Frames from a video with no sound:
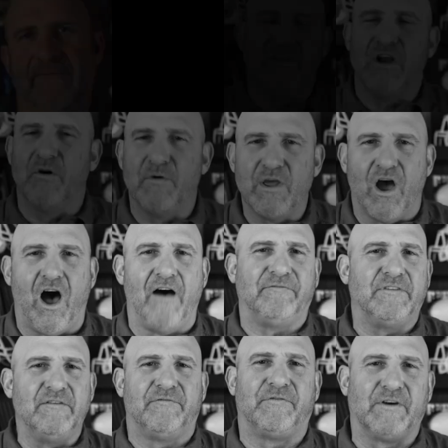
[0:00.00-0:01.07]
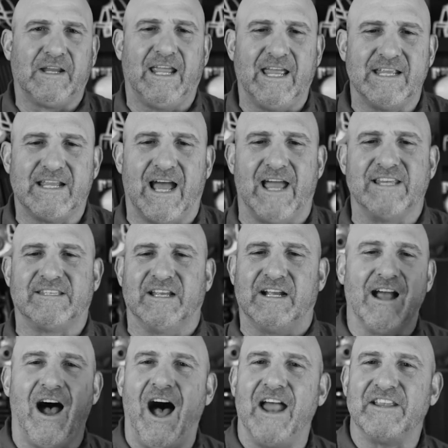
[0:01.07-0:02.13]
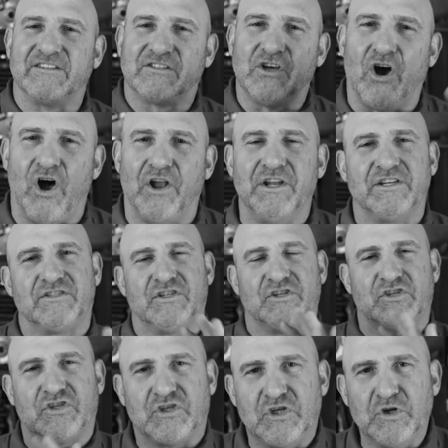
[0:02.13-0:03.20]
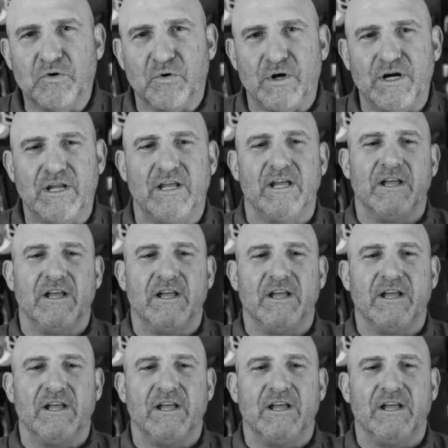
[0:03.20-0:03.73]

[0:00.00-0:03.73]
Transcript: You know, we often forget, guys, that God has called us to steward